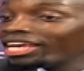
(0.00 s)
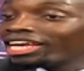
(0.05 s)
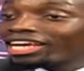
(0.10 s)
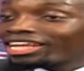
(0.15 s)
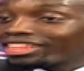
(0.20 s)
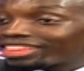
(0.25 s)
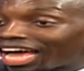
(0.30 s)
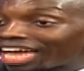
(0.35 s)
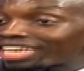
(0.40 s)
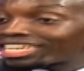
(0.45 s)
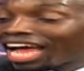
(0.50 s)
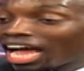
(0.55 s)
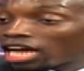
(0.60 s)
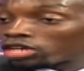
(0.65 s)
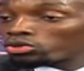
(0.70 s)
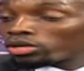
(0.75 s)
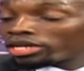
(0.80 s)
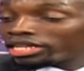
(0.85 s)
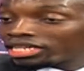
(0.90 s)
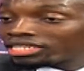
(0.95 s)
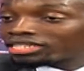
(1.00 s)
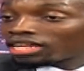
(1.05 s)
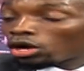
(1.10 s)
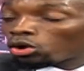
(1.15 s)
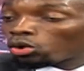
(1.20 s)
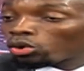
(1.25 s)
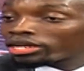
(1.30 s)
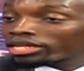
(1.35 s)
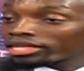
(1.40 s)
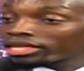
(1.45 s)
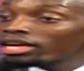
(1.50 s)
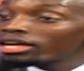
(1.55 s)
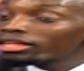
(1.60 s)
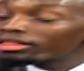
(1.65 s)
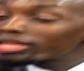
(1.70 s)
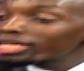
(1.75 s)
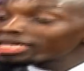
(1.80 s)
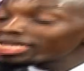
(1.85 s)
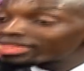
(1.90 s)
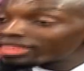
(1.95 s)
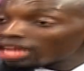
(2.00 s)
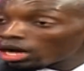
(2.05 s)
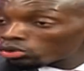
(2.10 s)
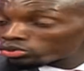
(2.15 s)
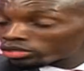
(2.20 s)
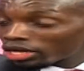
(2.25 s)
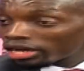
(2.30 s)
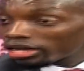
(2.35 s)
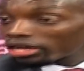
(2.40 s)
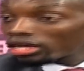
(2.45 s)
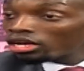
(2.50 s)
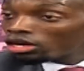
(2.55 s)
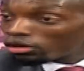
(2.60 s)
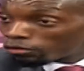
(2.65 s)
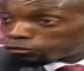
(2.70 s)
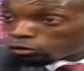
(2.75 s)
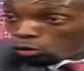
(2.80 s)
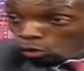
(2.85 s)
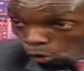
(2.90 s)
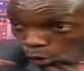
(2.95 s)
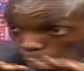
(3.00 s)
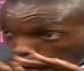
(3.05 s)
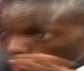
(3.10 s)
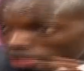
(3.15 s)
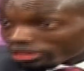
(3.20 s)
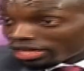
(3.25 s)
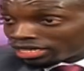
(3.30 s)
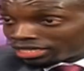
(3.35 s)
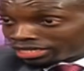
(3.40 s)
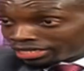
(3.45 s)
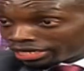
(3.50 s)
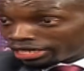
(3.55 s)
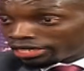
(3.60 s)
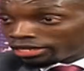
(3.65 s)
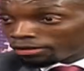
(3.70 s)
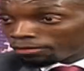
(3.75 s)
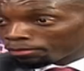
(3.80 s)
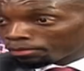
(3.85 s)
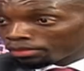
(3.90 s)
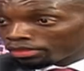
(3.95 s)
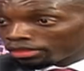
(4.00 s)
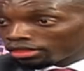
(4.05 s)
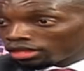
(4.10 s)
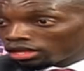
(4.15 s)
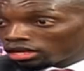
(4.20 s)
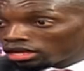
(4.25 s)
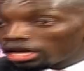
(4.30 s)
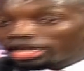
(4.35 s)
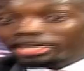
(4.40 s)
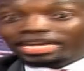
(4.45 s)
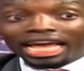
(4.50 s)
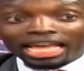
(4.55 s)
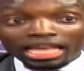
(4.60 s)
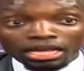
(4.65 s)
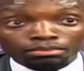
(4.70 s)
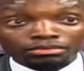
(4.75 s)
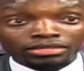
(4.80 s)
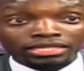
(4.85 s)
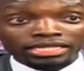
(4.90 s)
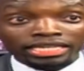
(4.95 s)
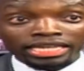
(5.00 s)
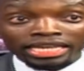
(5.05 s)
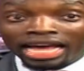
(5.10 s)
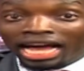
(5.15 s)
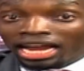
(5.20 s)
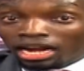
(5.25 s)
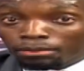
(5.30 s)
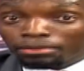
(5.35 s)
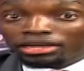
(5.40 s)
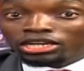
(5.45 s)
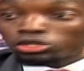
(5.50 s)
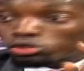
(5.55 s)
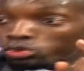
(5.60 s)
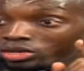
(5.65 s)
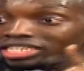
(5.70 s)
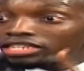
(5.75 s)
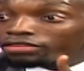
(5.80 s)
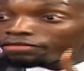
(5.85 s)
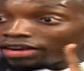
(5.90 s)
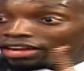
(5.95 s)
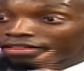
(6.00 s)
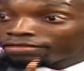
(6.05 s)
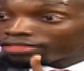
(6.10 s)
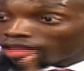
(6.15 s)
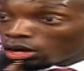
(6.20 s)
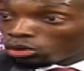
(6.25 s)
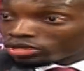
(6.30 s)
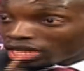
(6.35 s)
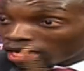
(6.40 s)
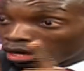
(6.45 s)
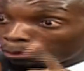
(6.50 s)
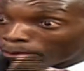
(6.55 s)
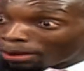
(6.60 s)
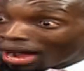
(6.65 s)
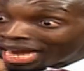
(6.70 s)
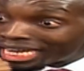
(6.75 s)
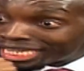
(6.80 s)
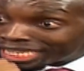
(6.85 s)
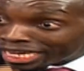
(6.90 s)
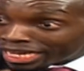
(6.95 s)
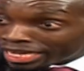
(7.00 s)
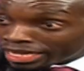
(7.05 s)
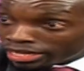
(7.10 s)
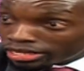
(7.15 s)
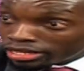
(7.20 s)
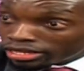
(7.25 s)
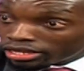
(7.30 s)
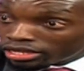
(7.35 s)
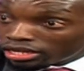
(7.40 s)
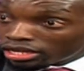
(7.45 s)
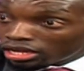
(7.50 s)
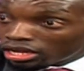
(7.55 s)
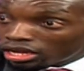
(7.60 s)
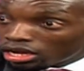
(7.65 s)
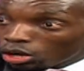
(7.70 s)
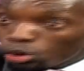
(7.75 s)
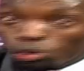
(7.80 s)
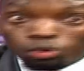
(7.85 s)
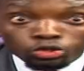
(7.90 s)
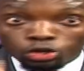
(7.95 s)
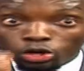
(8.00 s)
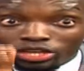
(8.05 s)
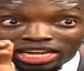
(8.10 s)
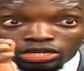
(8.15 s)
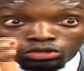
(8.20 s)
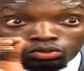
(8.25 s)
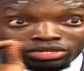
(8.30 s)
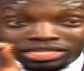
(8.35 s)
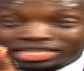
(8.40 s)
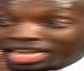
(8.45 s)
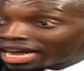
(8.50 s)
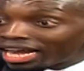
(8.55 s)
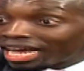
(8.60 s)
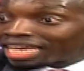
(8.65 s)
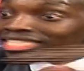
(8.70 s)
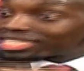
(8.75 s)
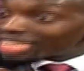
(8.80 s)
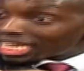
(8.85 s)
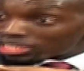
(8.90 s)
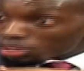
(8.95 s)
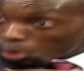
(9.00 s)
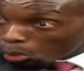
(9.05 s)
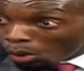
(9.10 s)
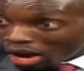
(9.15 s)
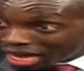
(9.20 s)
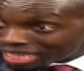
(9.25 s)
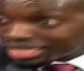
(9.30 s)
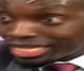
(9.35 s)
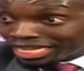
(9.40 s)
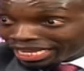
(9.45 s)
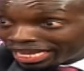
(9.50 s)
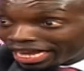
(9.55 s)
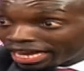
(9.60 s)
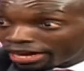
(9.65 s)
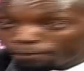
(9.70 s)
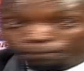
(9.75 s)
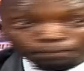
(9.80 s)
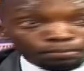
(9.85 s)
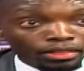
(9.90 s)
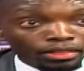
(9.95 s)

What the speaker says: That actually is a calling. 3,000 for all that training. Yes. Na MCA and I make 25,000 per day. Kunyonya tu tear gas, that's the worst they can do.